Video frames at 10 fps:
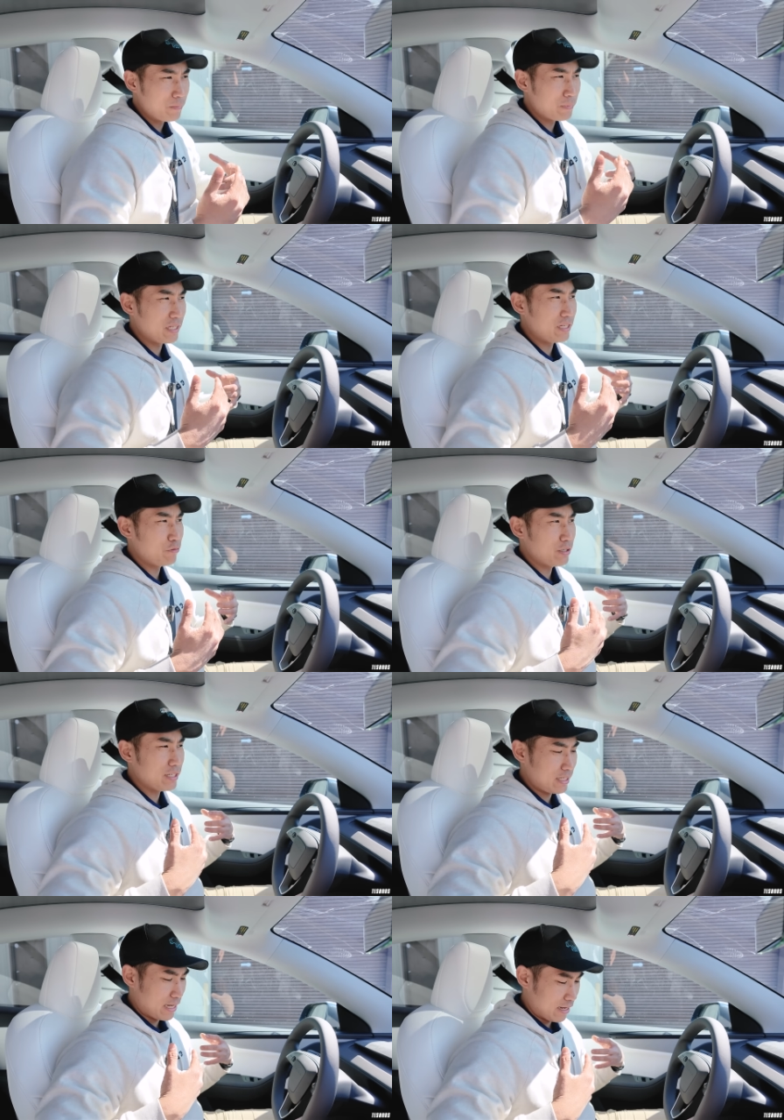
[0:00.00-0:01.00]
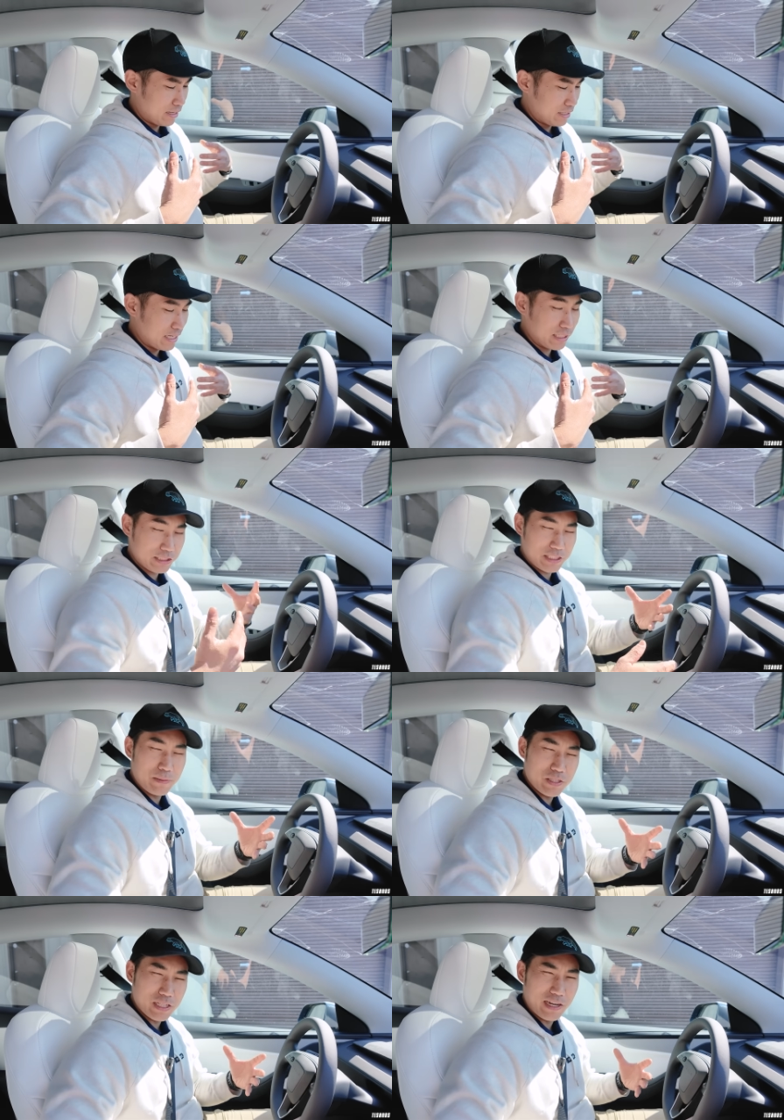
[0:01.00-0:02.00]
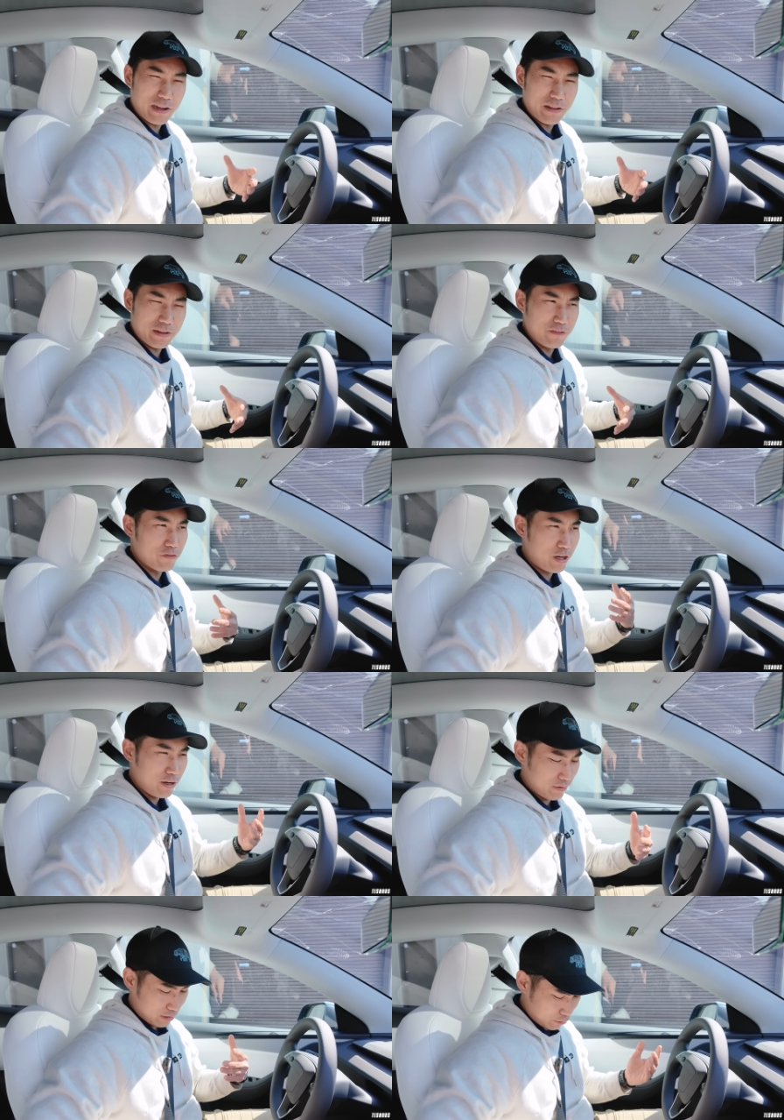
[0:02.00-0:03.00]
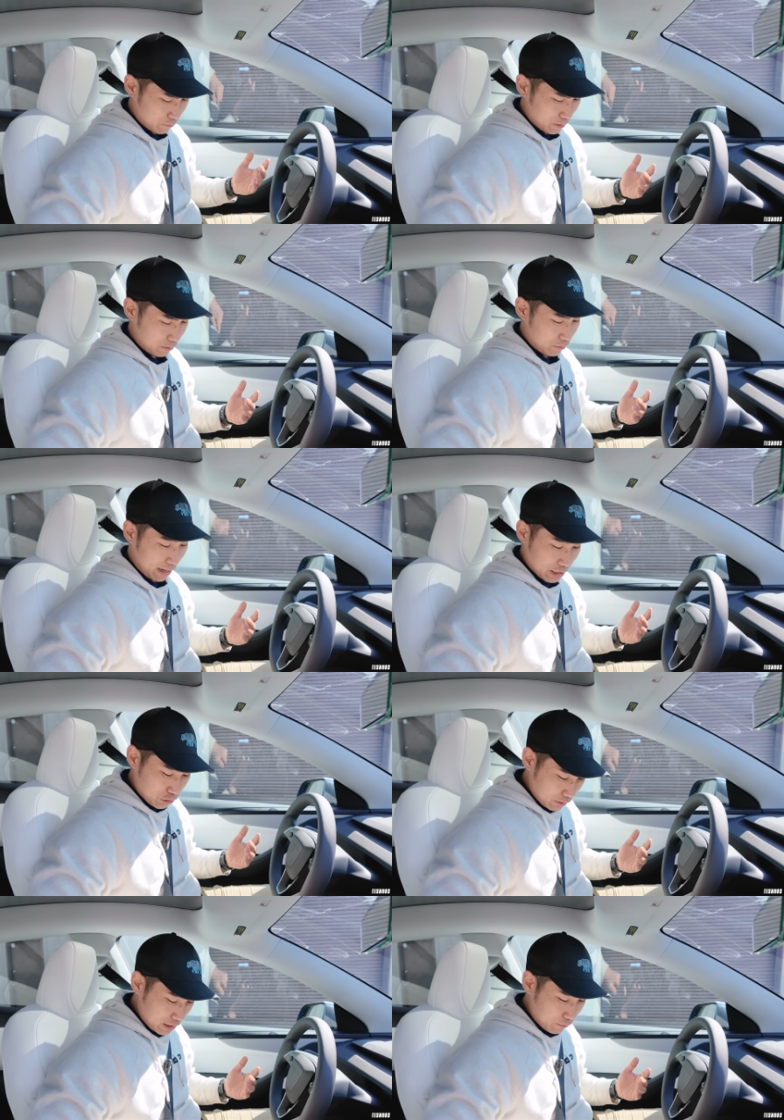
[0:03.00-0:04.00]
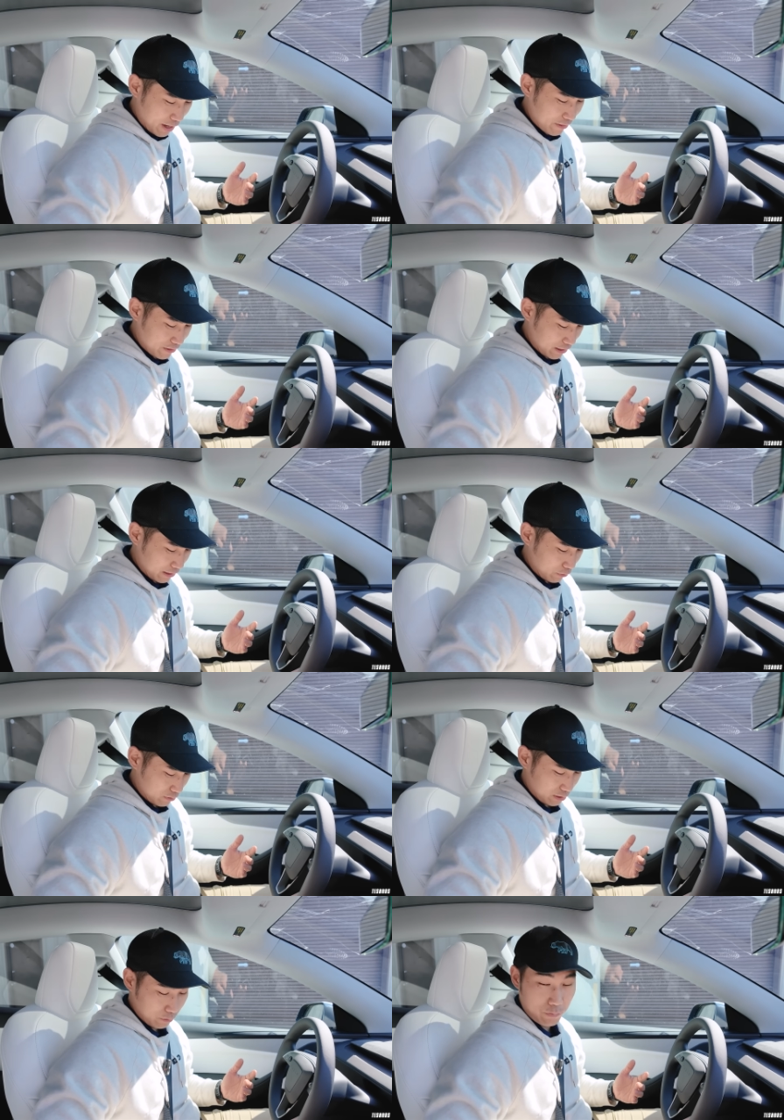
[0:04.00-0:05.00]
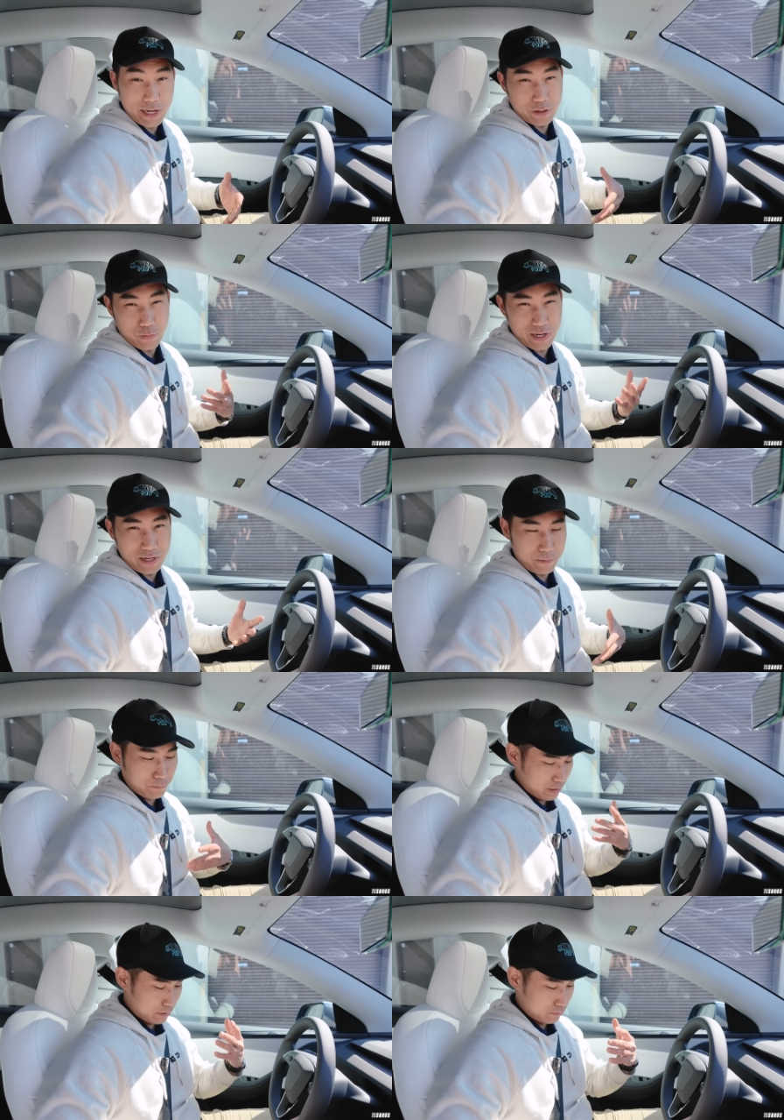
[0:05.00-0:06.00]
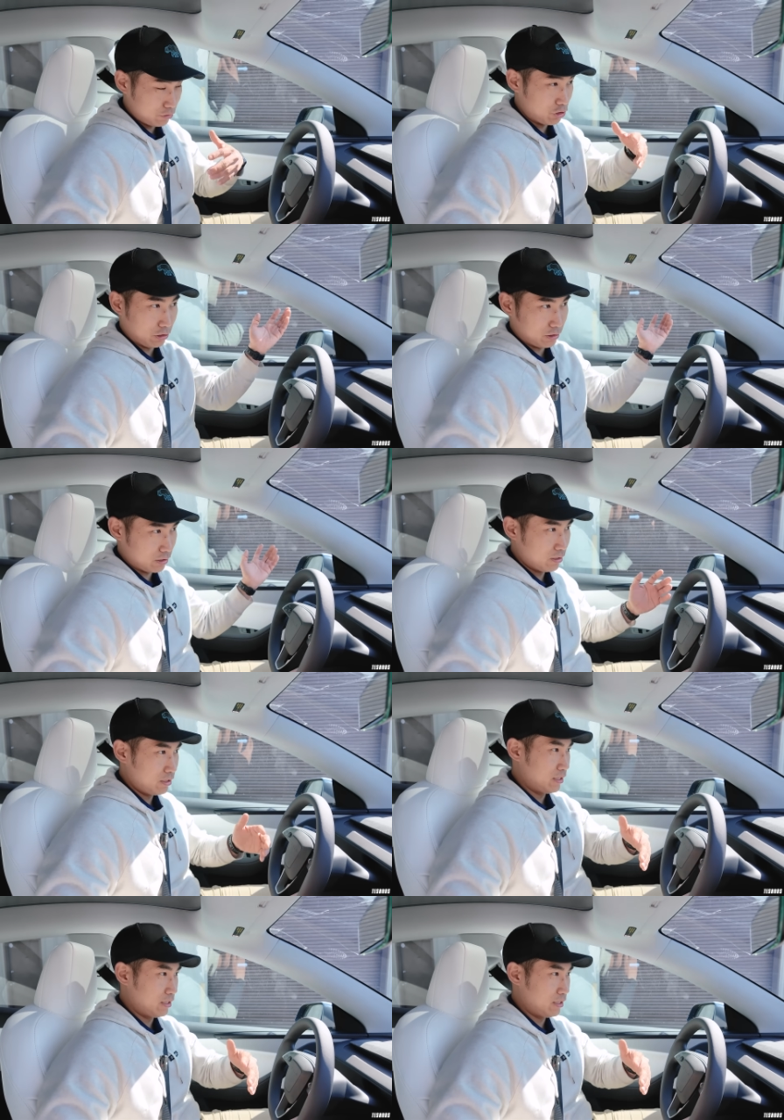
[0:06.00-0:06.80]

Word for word: but it really gets them to kind of involve a little bit gradually rather than, you know, right away and being jerked